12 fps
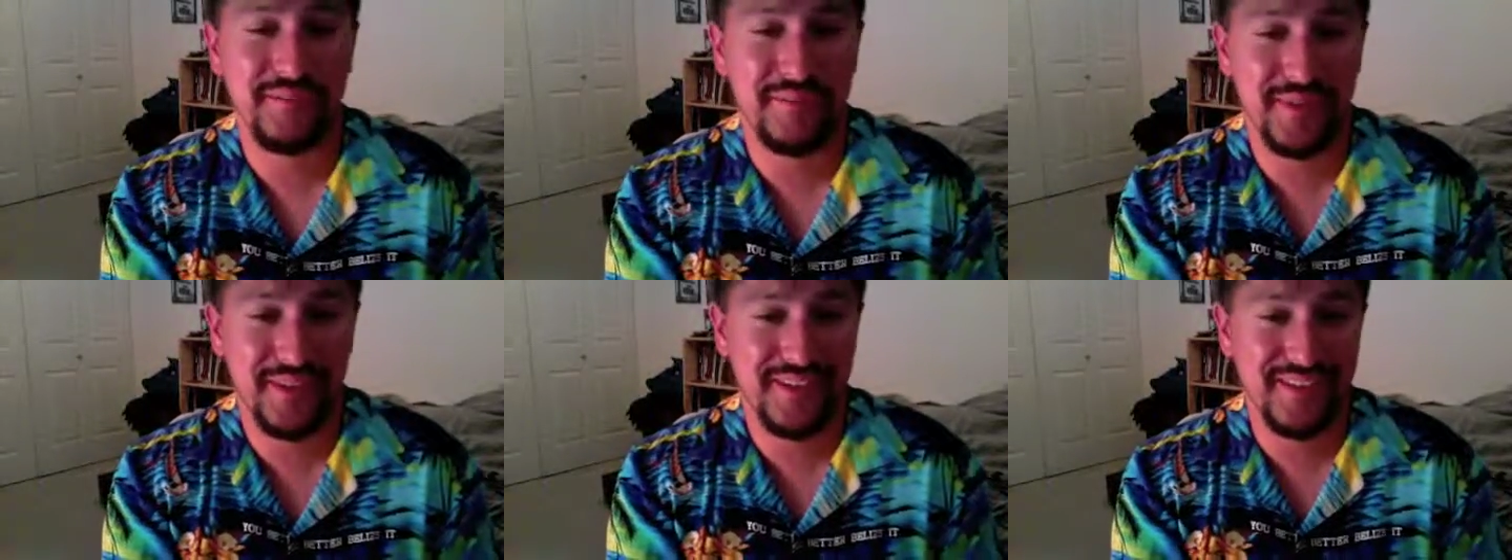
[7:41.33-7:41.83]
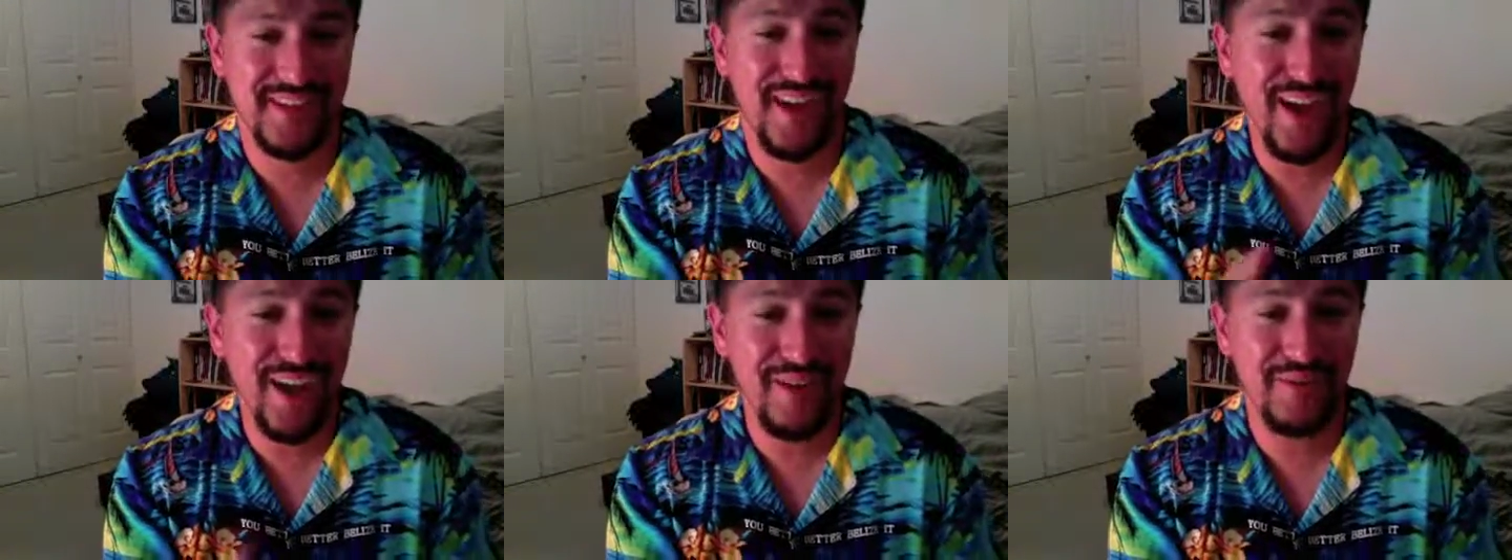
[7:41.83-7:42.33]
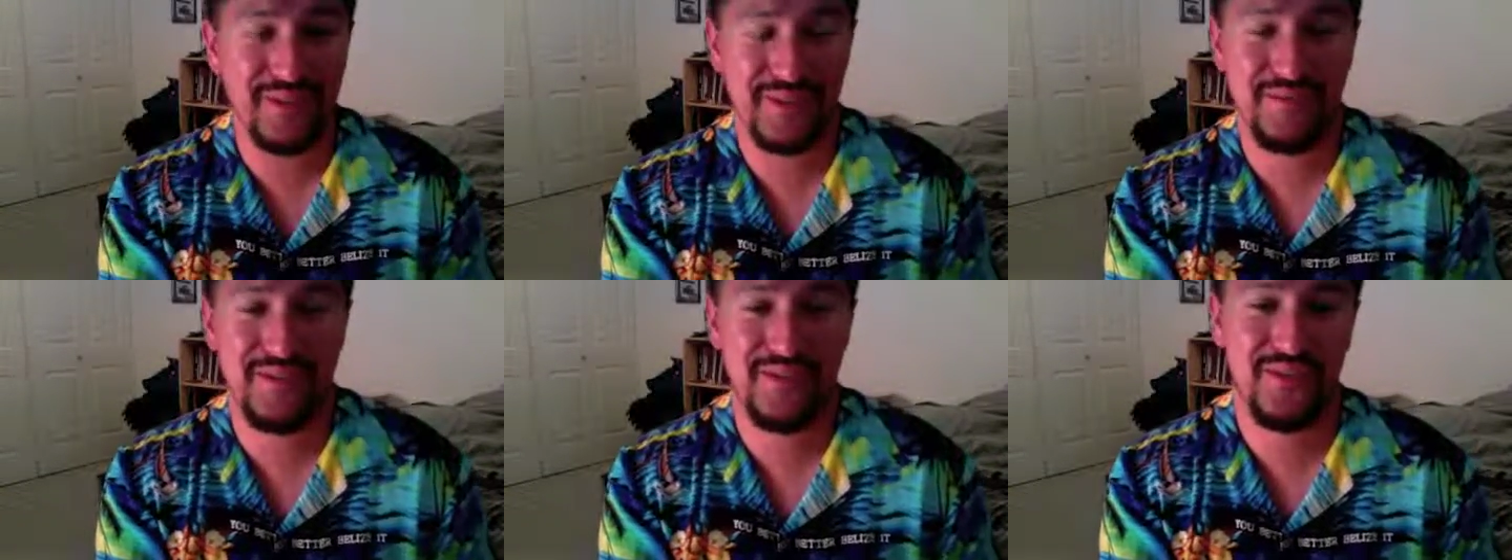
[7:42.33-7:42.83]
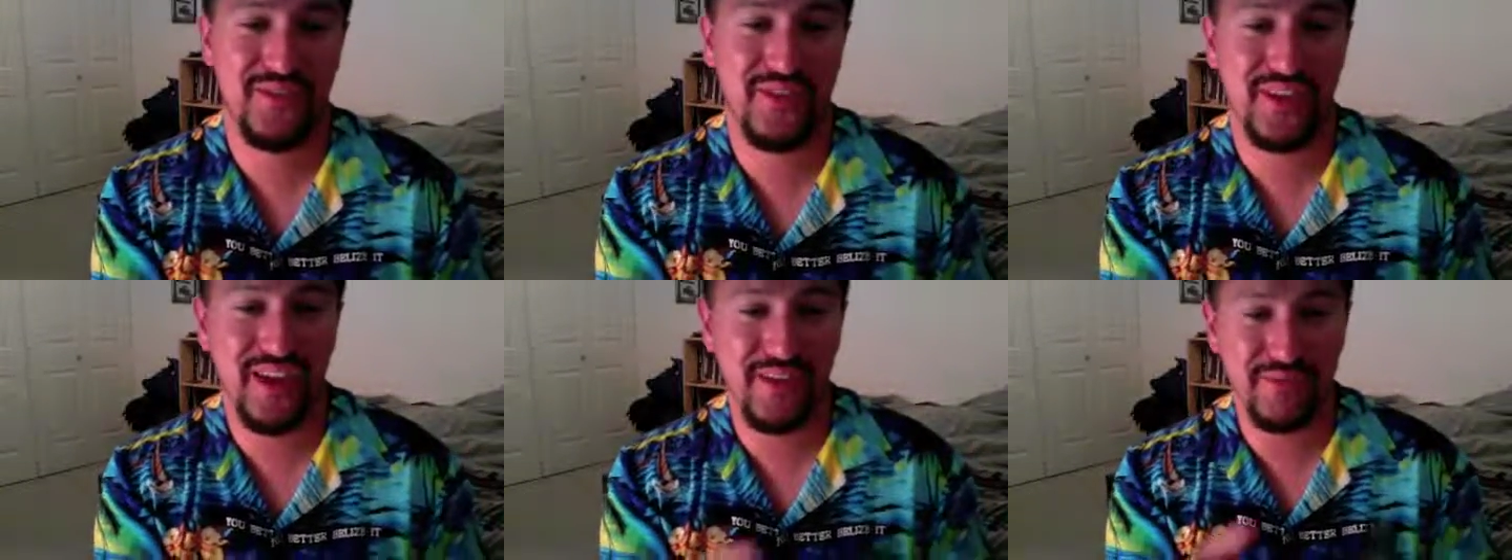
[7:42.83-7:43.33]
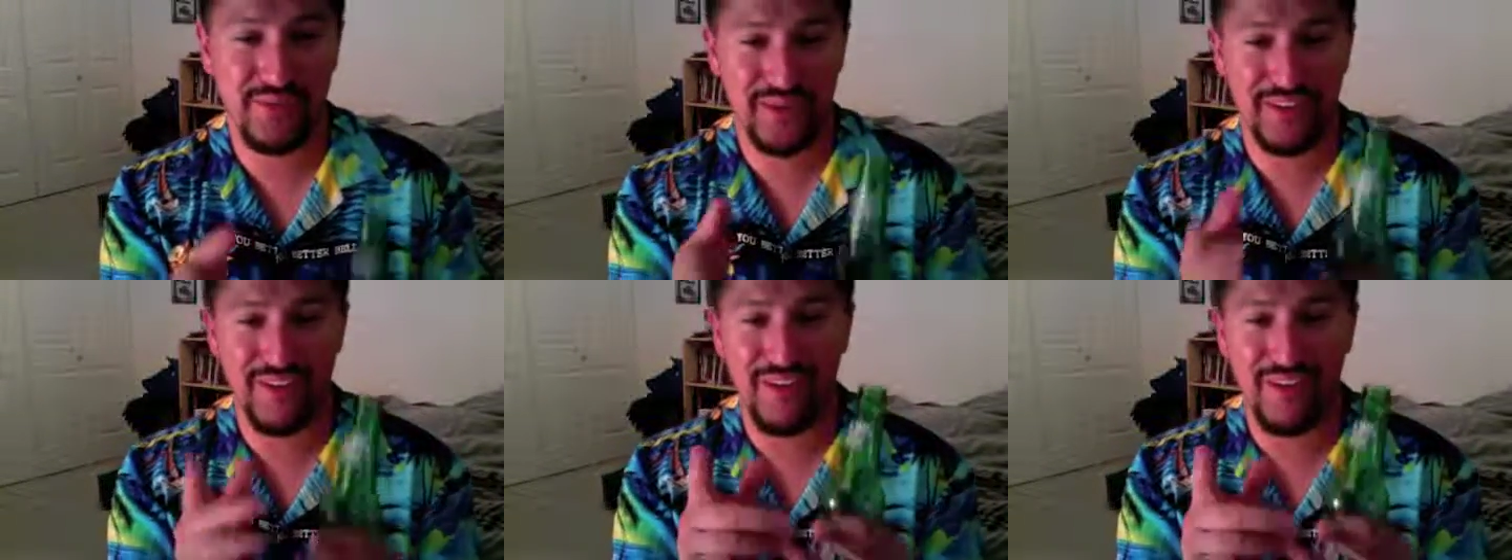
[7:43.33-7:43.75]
because I want to make sure that I am directing